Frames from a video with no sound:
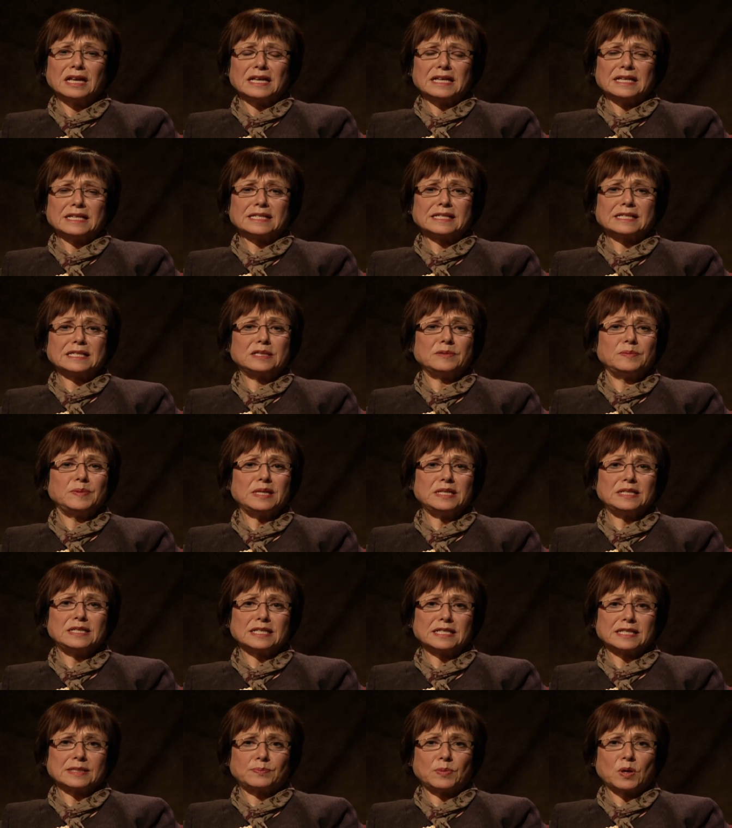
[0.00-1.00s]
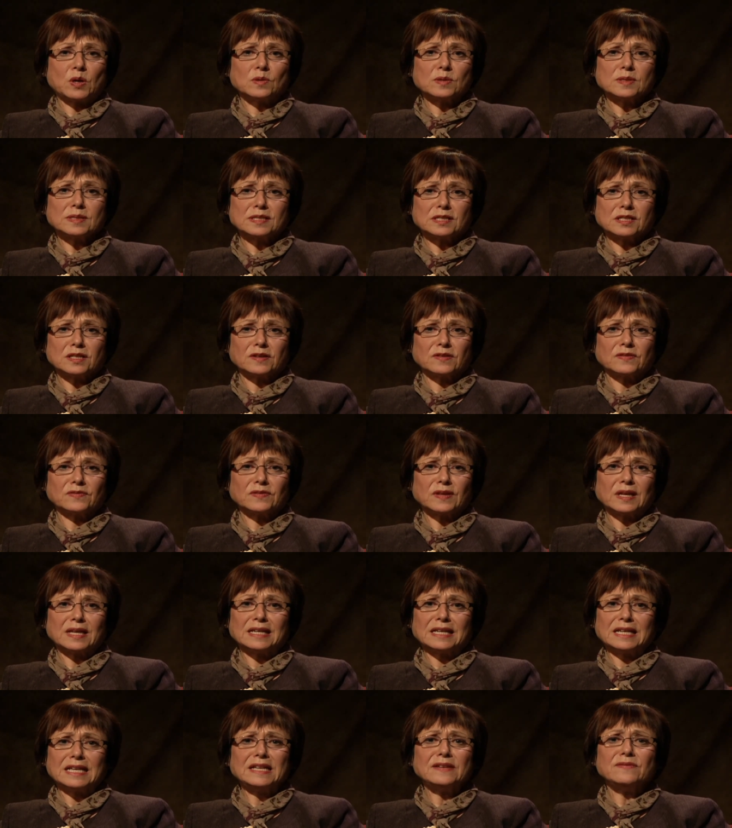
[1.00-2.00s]
is to be disposed of,
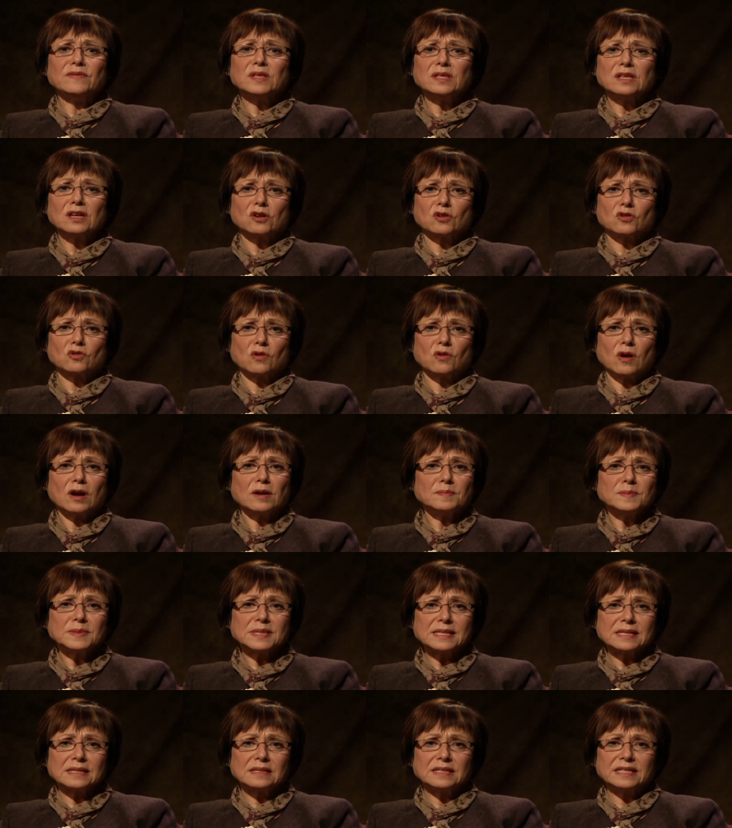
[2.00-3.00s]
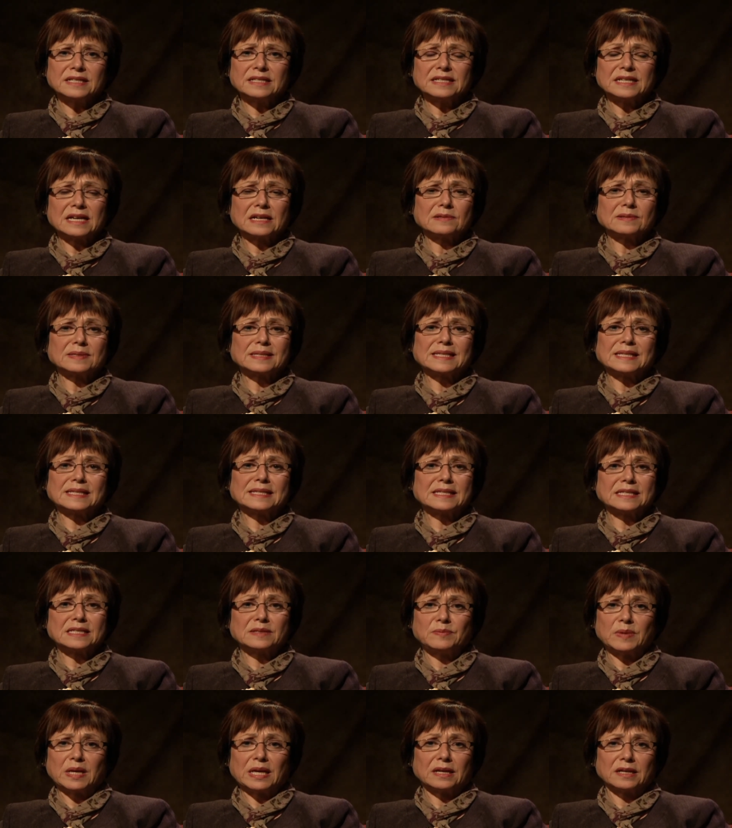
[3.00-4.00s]
and even the crumbs cleaned out
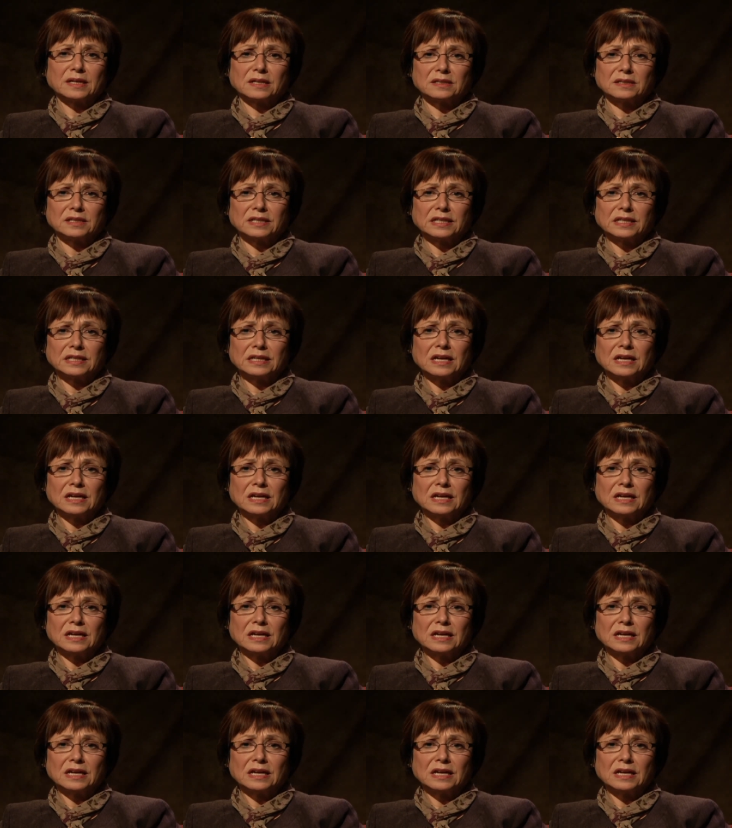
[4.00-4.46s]
systematically.